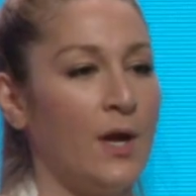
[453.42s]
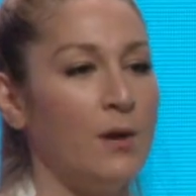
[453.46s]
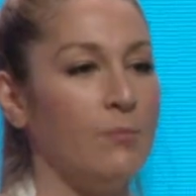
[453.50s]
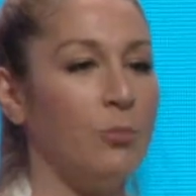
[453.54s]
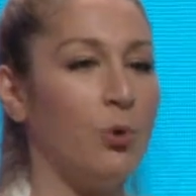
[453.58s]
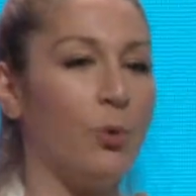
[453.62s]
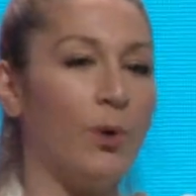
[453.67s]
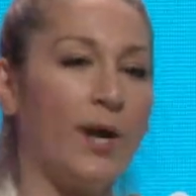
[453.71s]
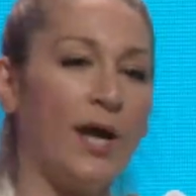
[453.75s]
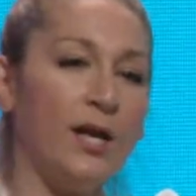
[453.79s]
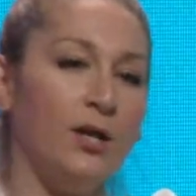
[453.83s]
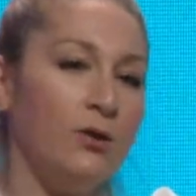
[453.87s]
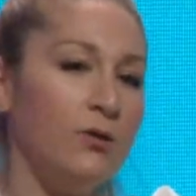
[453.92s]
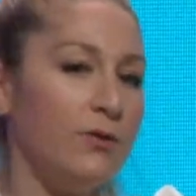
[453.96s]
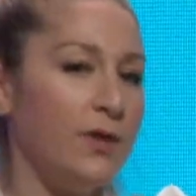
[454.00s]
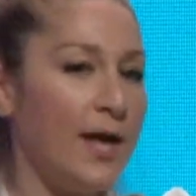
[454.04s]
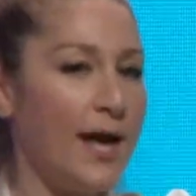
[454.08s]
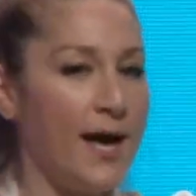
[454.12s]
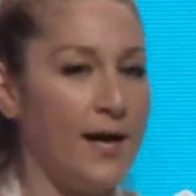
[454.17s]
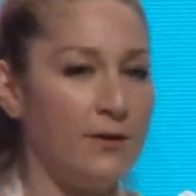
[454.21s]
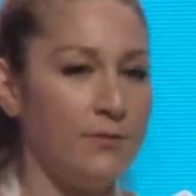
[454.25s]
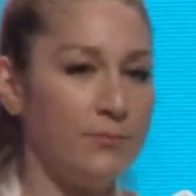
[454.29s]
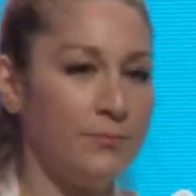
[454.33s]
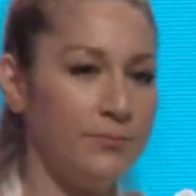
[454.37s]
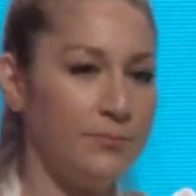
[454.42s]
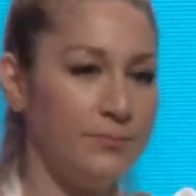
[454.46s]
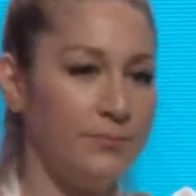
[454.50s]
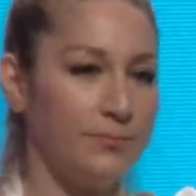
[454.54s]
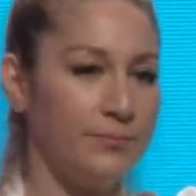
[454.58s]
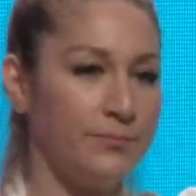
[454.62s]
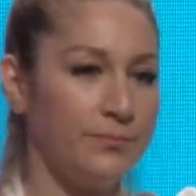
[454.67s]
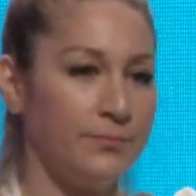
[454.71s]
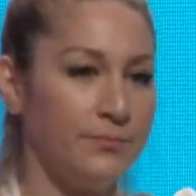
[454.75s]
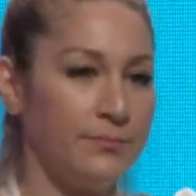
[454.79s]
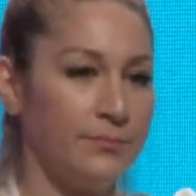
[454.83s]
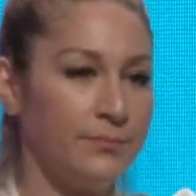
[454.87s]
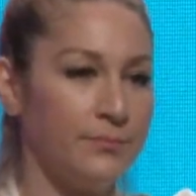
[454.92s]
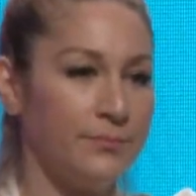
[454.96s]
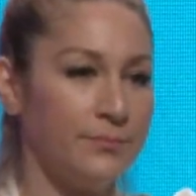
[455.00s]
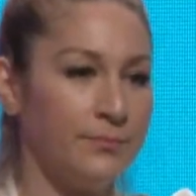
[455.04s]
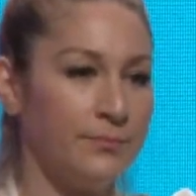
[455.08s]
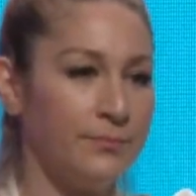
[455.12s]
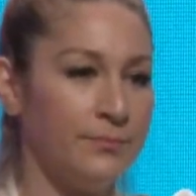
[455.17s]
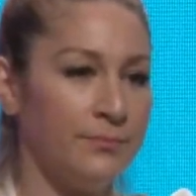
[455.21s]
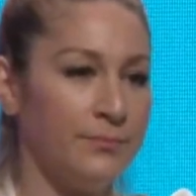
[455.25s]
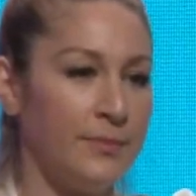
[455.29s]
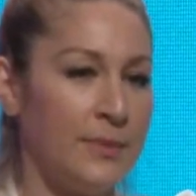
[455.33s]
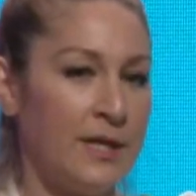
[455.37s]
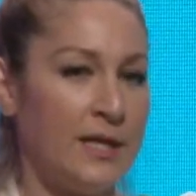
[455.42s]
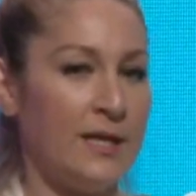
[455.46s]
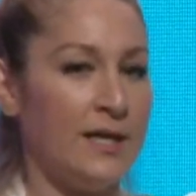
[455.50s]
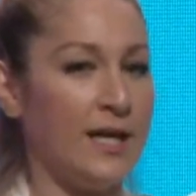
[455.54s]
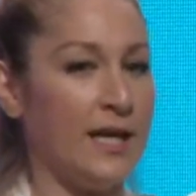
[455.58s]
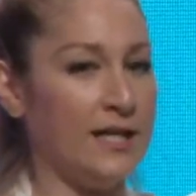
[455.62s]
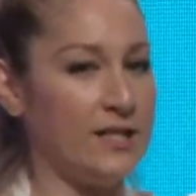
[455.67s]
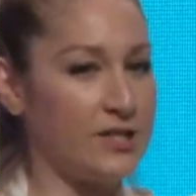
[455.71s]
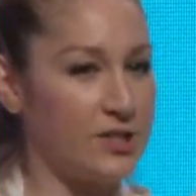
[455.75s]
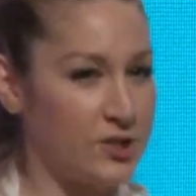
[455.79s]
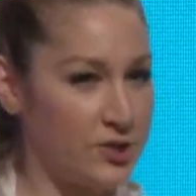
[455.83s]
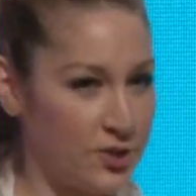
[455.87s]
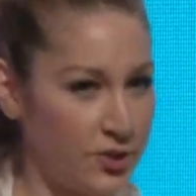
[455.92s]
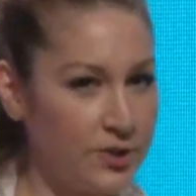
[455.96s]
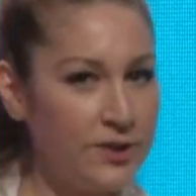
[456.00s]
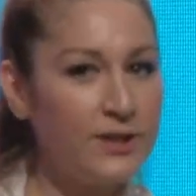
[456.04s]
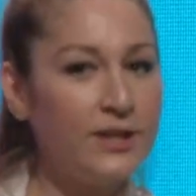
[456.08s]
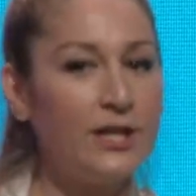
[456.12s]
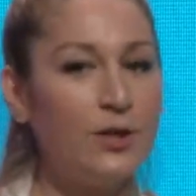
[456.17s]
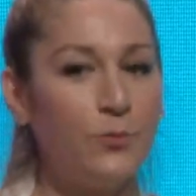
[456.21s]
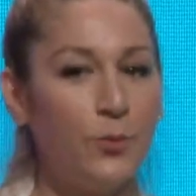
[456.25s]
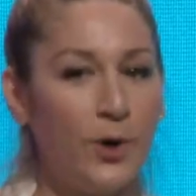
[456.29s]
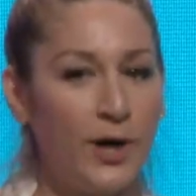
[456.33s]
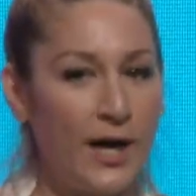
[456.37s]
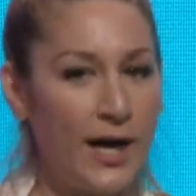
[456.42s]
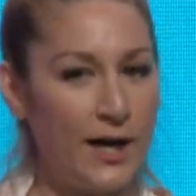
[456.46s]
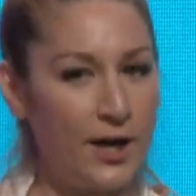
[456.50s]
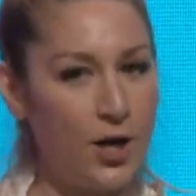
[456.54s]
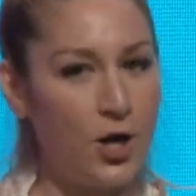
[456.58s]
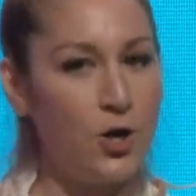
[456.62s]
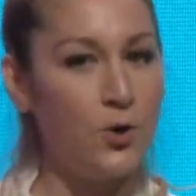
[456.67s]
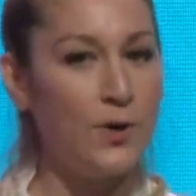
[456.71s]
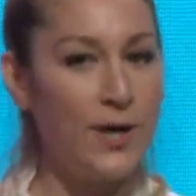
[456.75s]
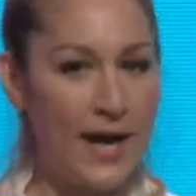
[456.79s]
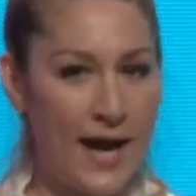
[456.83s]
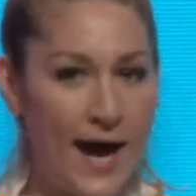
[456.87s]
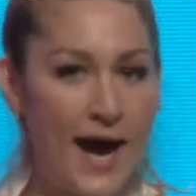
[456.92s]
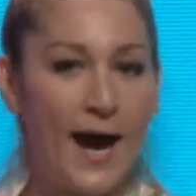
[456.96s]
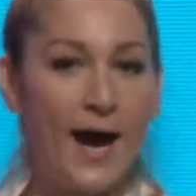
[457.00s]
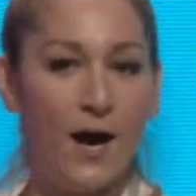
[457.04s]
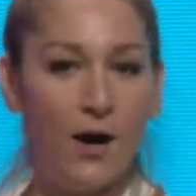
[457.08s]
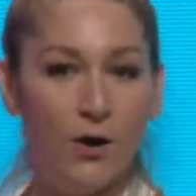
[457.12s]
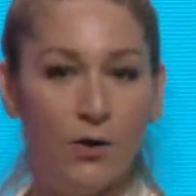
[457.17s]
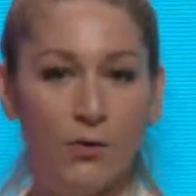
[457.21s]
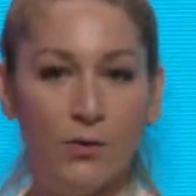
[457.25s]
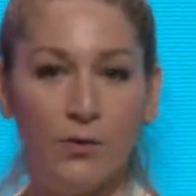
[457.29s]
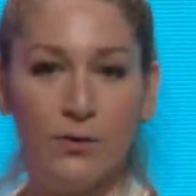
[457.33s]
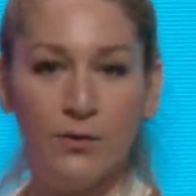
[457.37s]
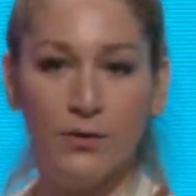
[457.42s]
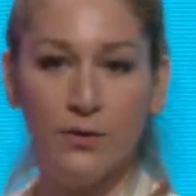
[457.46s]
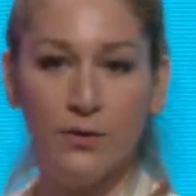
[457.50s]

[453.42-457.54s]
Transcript: But what I knew then, and certainly what I know now,